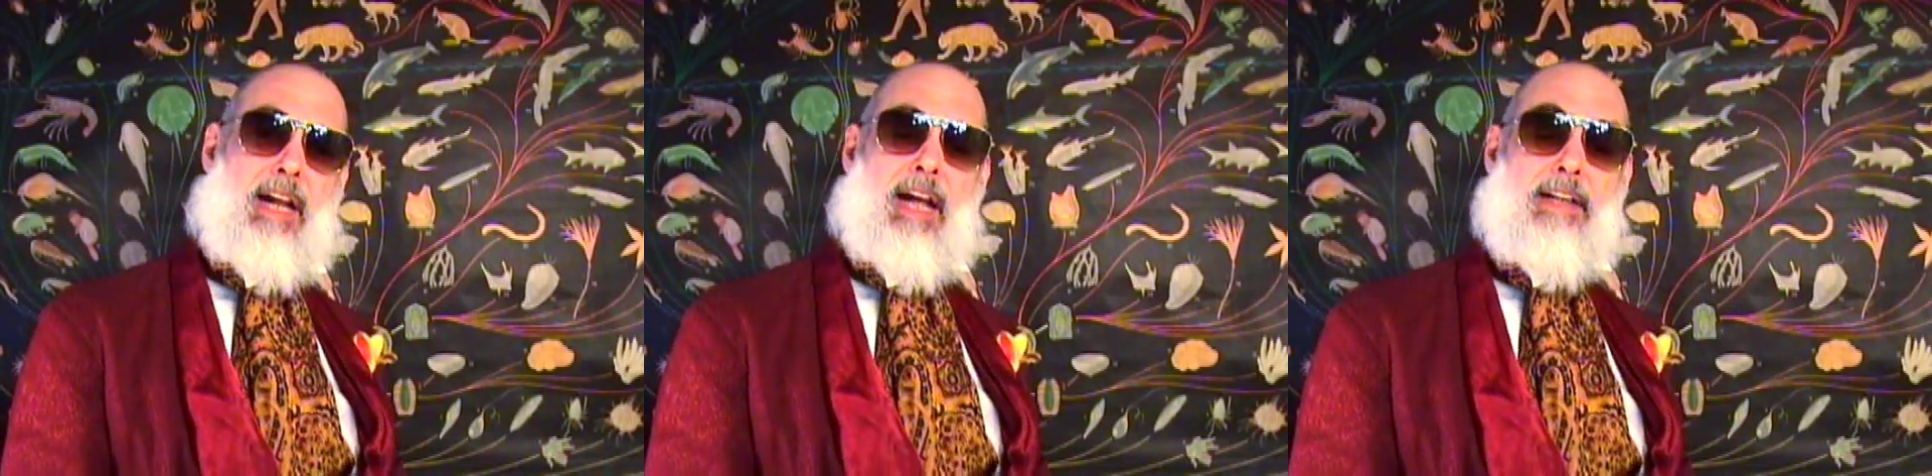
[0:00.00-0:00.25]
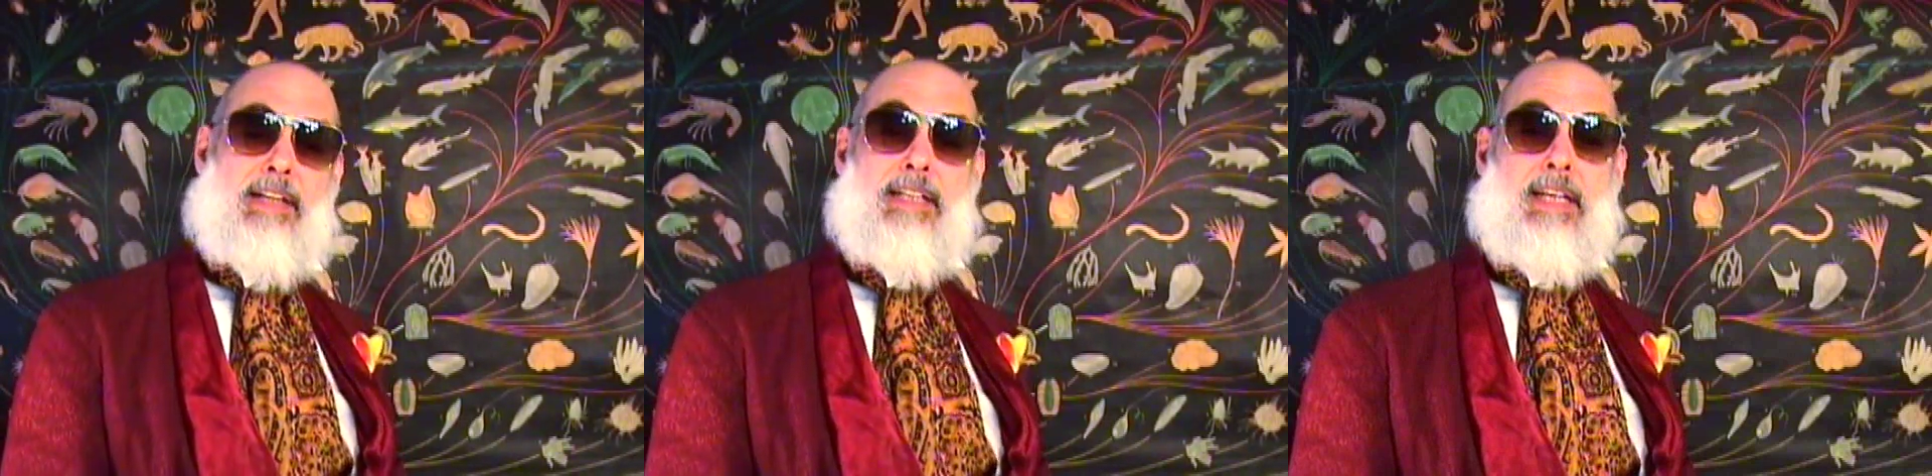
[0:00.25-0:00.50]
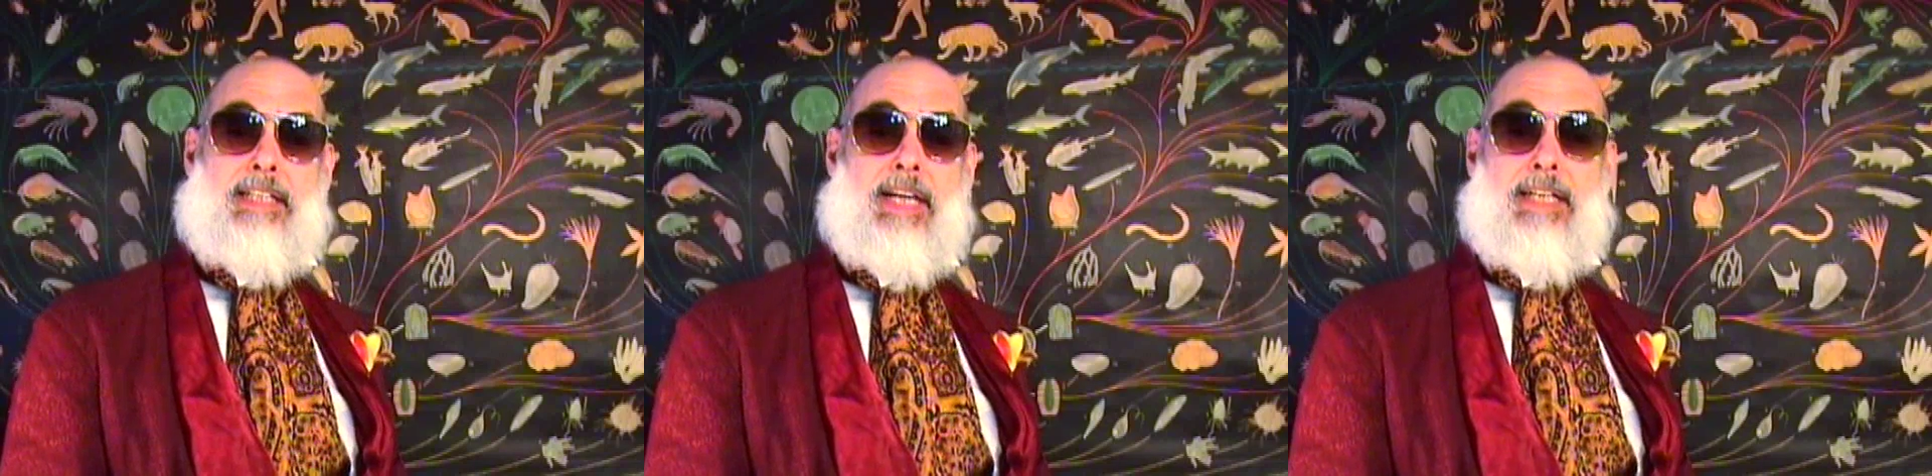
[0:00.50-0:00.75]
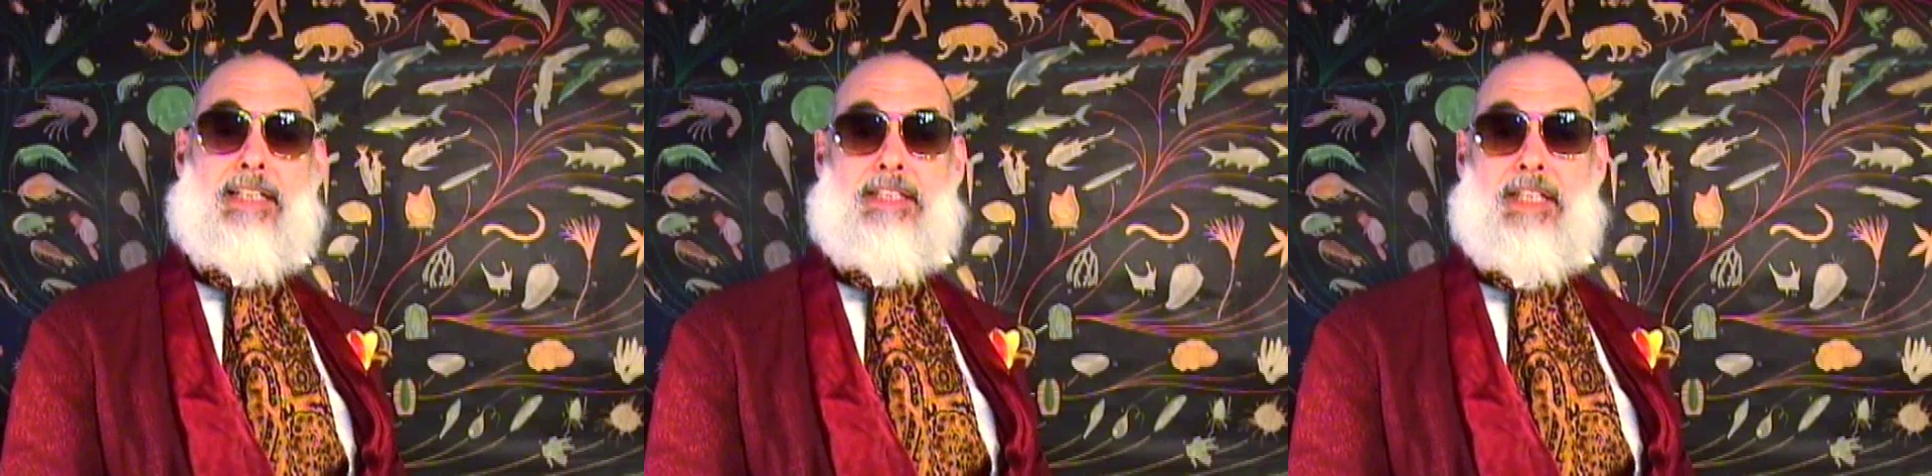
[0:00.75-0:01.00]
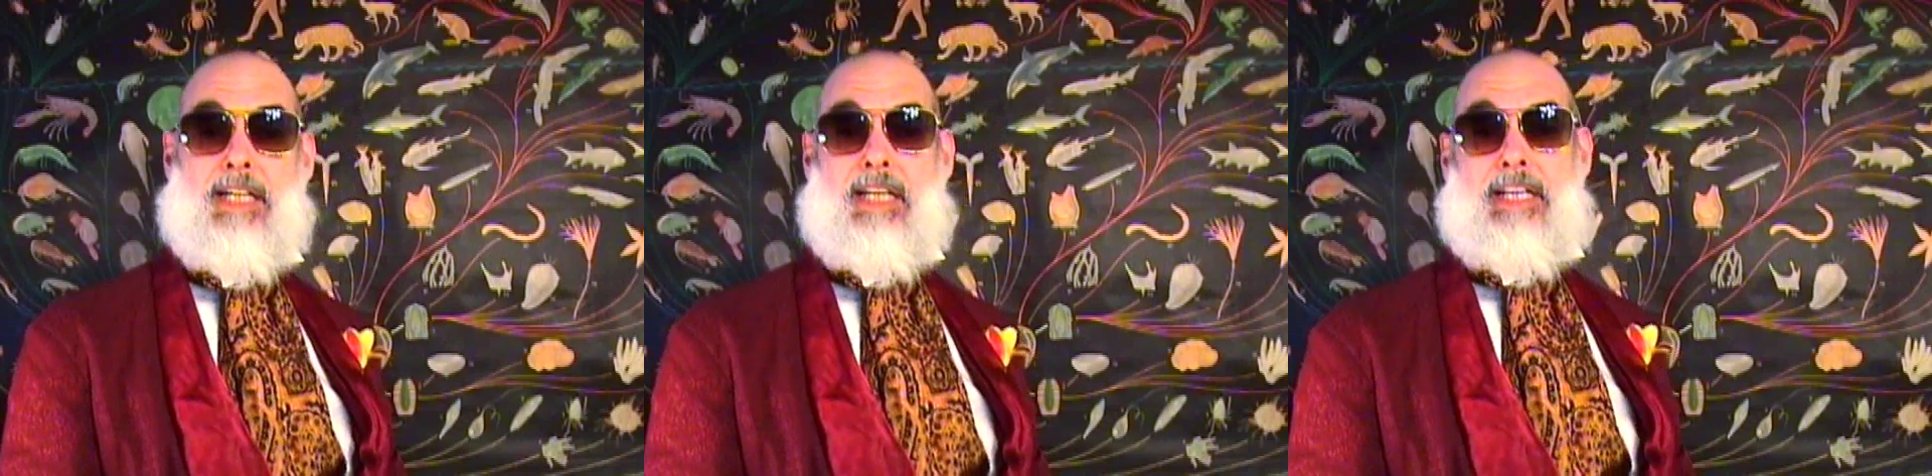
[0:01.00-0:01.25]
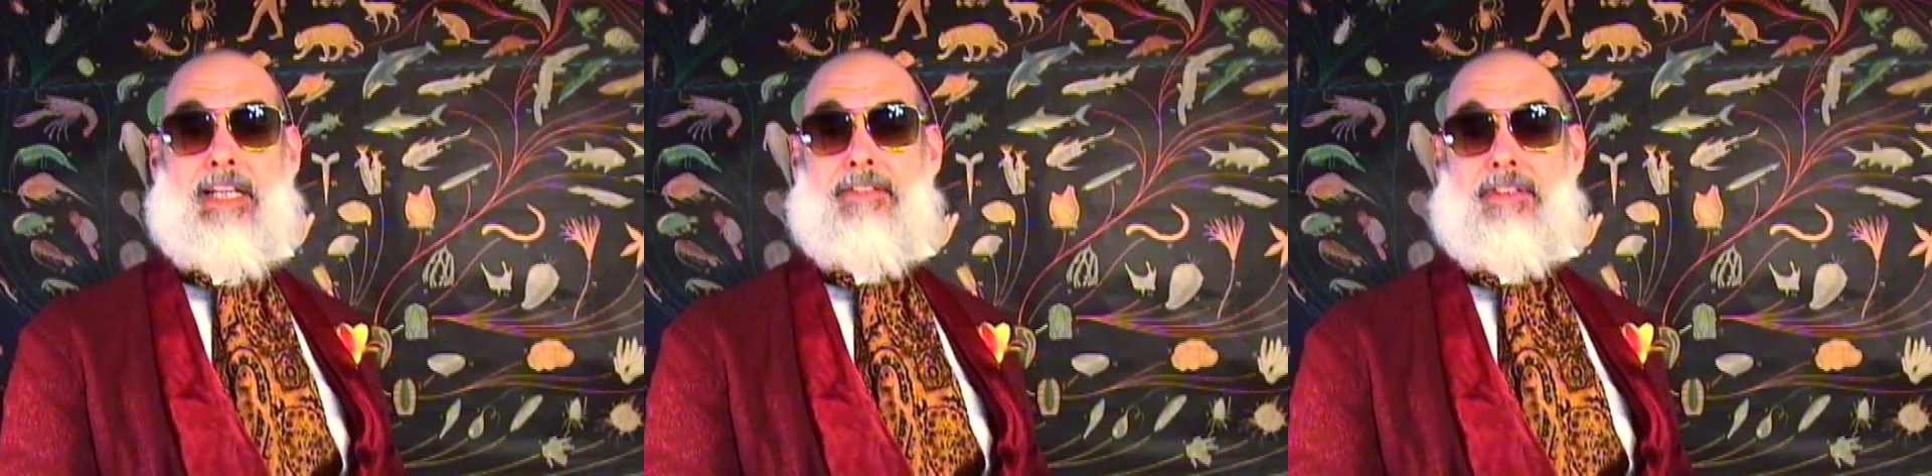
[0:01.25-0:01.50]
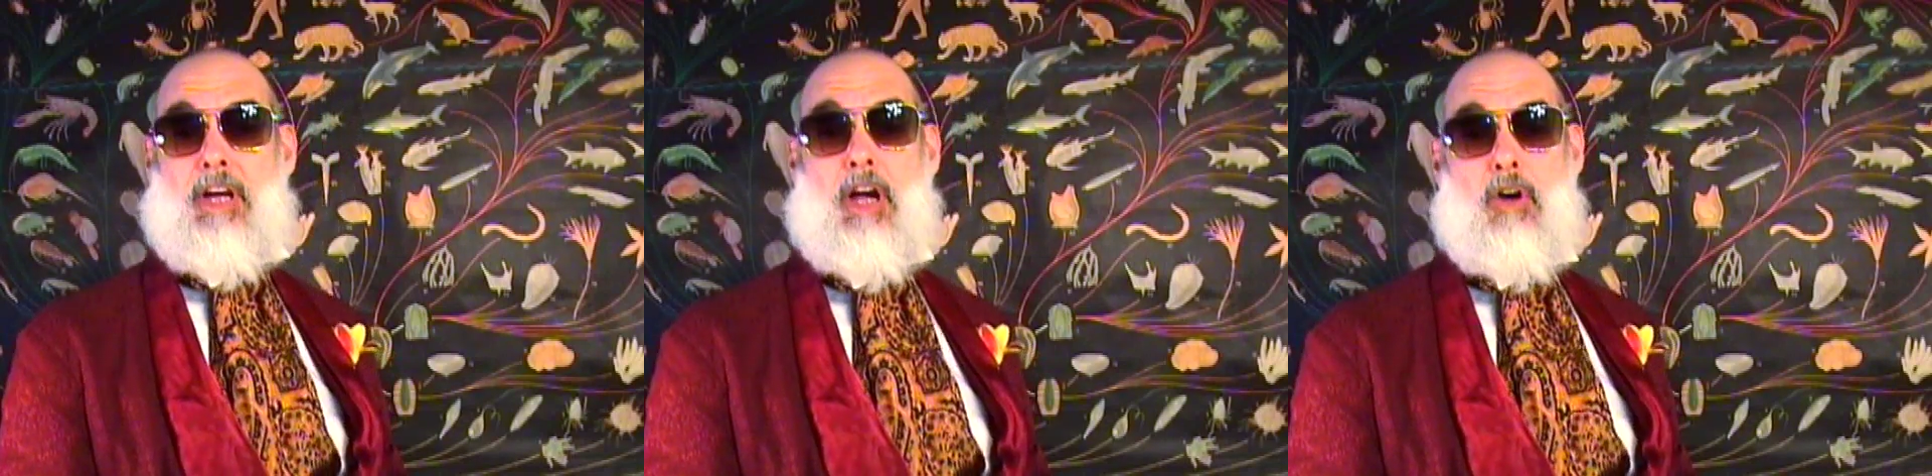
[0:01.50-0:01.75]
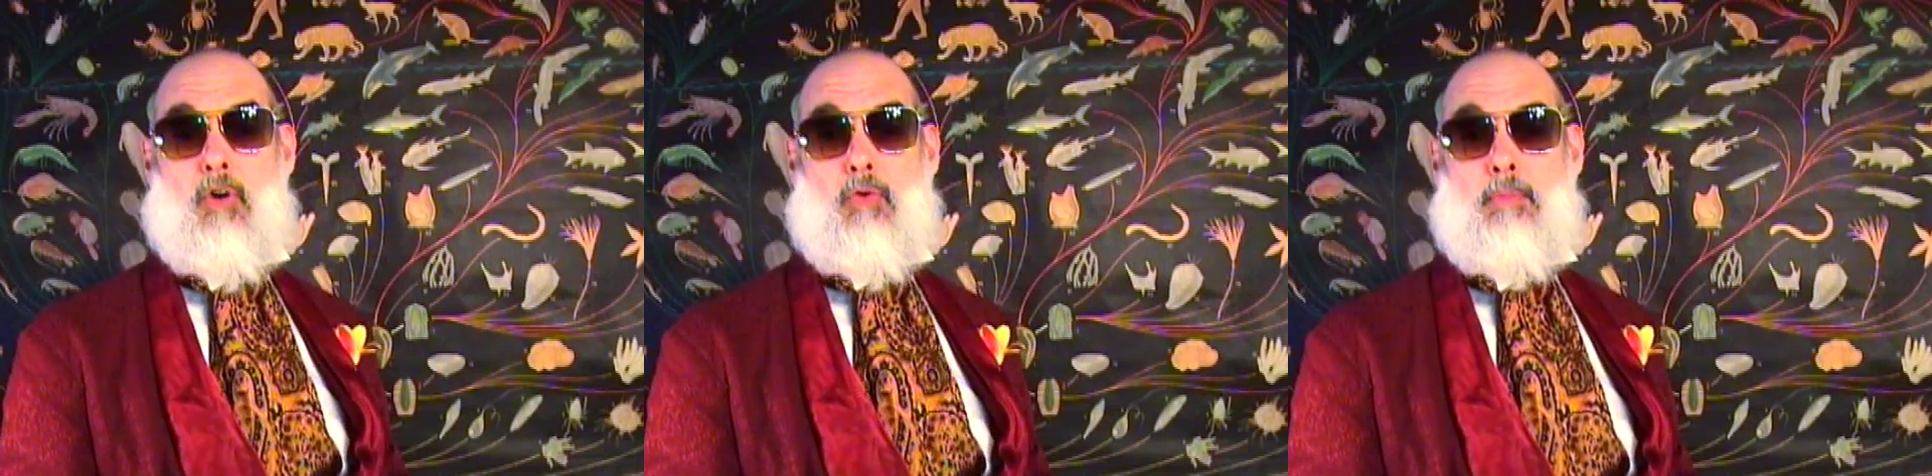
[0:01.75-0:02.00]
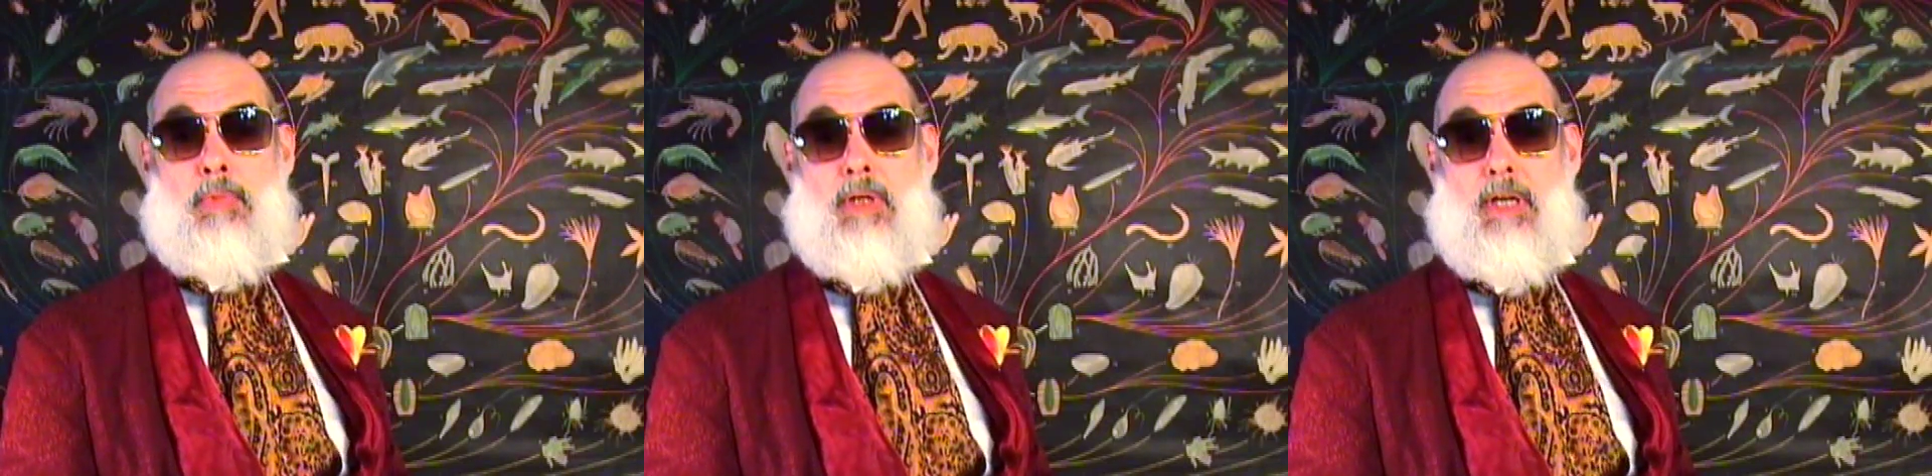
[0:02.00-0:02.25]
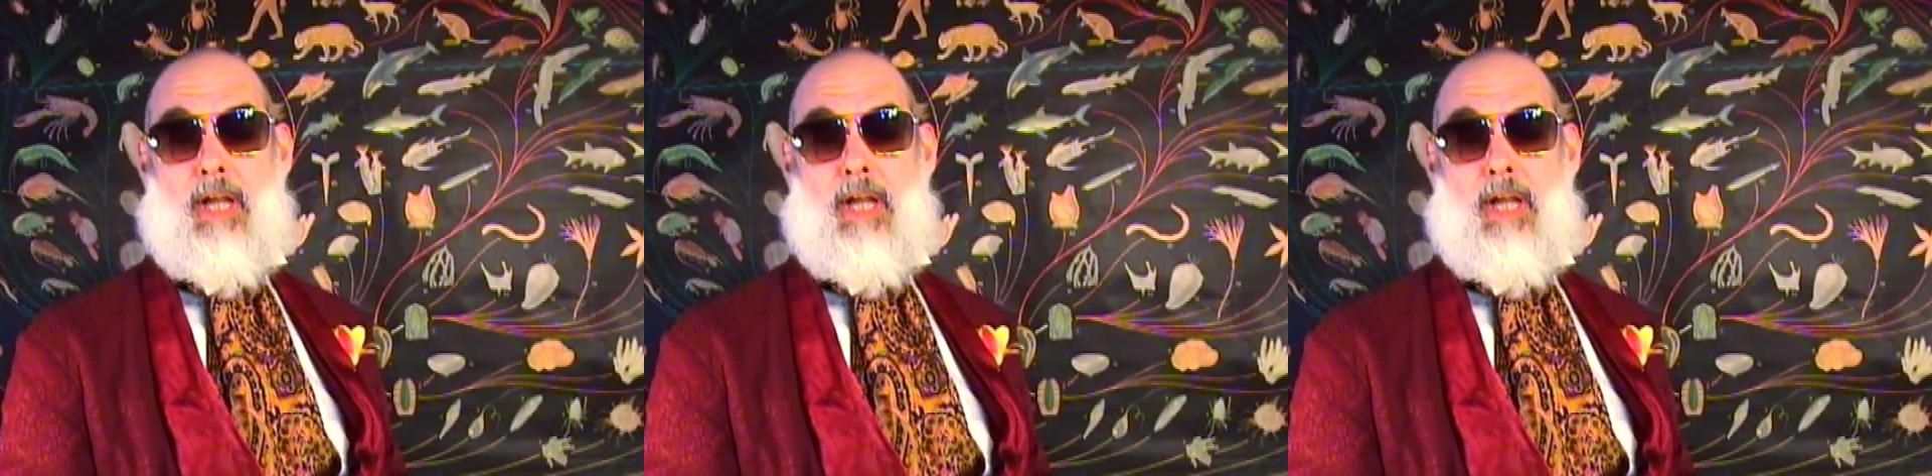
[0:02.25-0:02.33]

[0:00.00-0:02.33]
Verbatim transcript: And then they take the tea leaves home,